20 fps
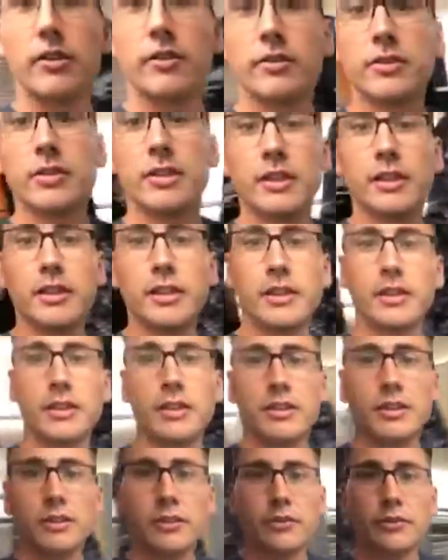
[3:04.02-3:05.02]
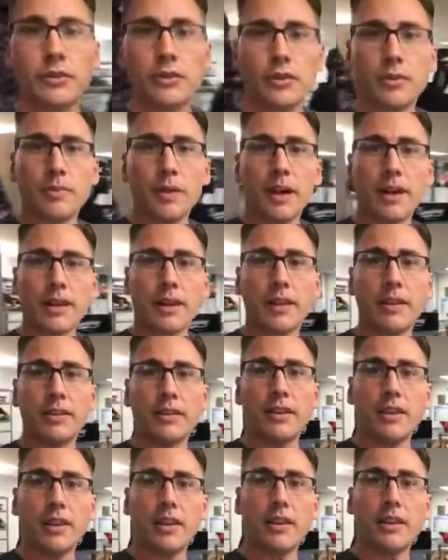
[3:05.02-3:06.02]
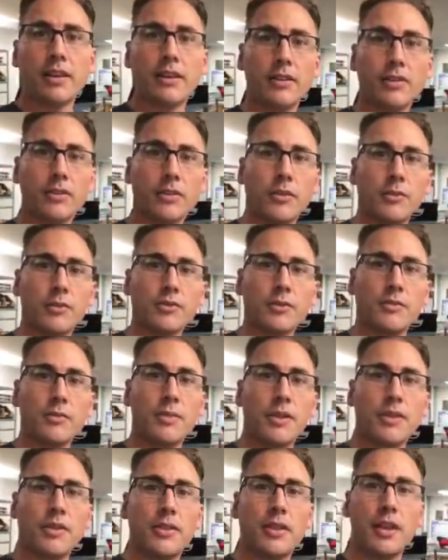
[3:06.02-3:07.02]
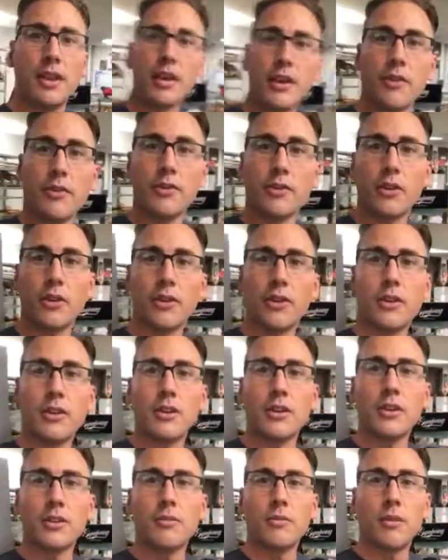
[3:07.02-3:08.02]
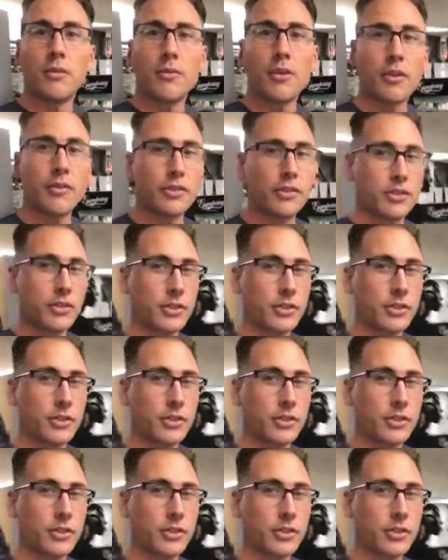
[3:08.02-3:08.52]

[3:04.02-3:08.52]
and obviously through the back end there, I've got my sunbed there, I've got my private